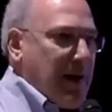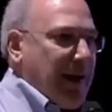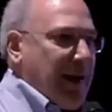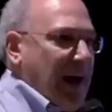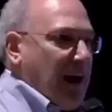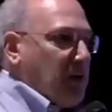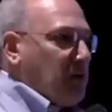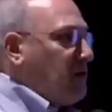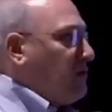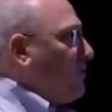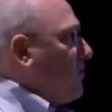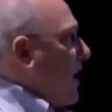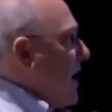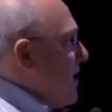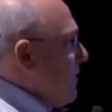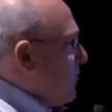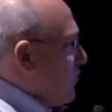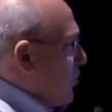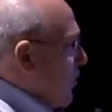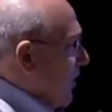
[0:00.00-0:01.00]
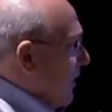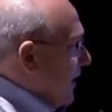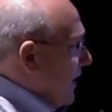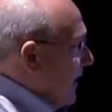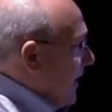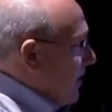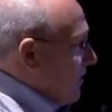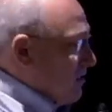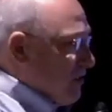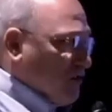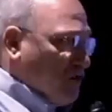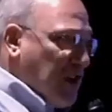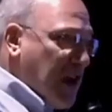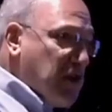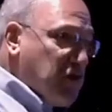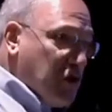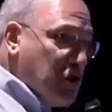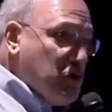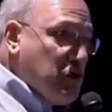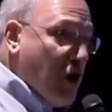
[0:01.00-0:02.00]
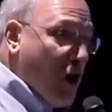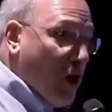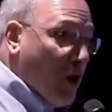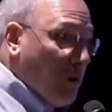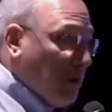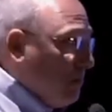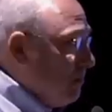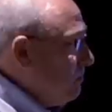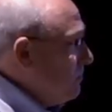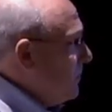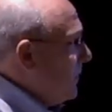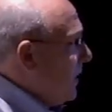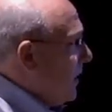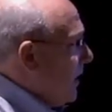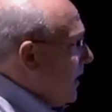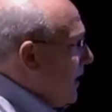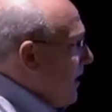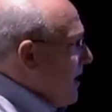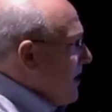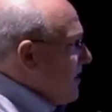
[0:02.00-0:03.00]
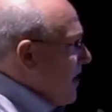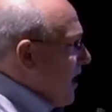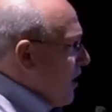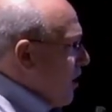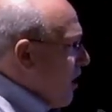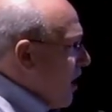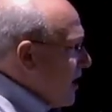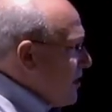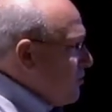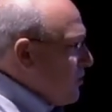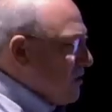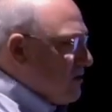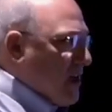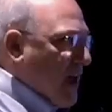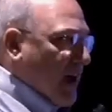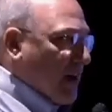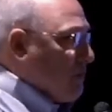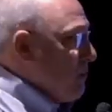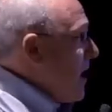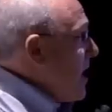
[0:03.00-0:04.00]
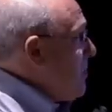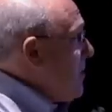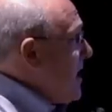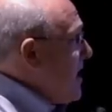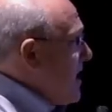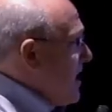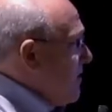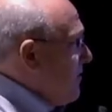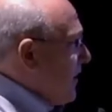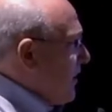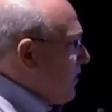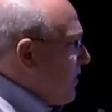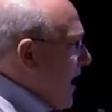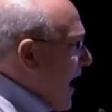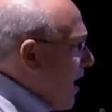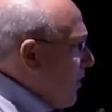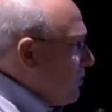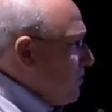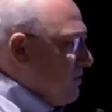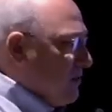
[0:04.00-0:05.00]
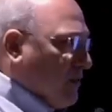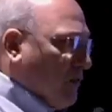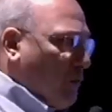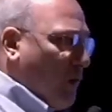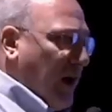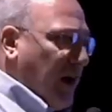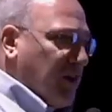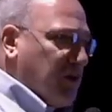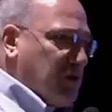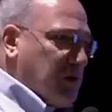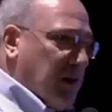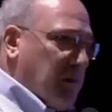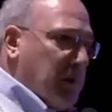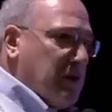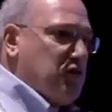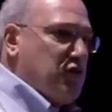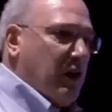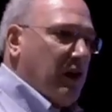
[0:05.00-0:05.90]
about how safe drilling is. Did you know that hundreds, heck, maybe even thousands of wells have been